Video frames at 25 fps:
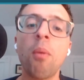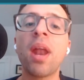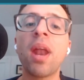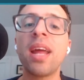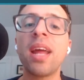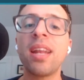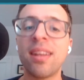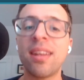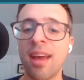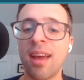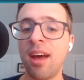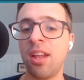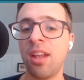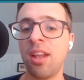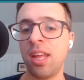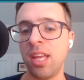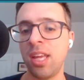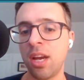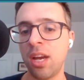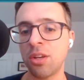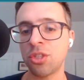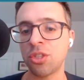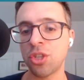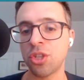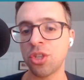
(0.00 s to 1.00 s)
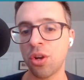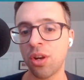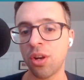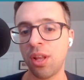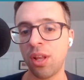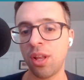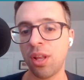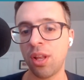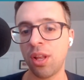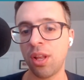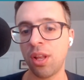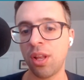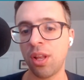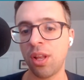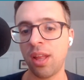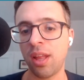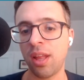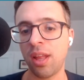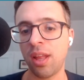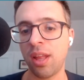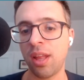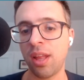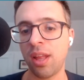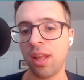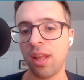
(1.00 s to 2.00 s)
Like, what would I tell a young
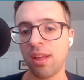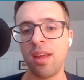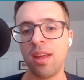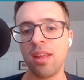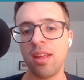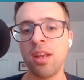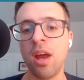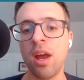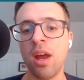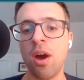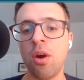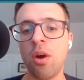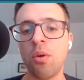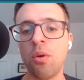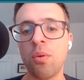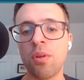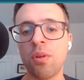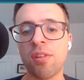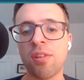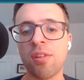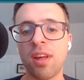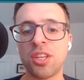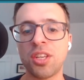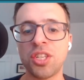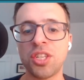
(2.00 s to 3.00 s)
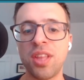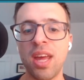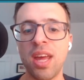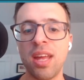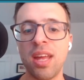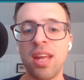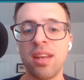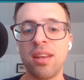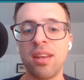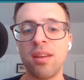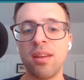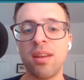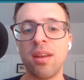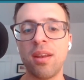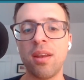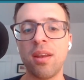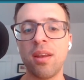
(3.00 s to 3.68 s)
journalist, you know, such that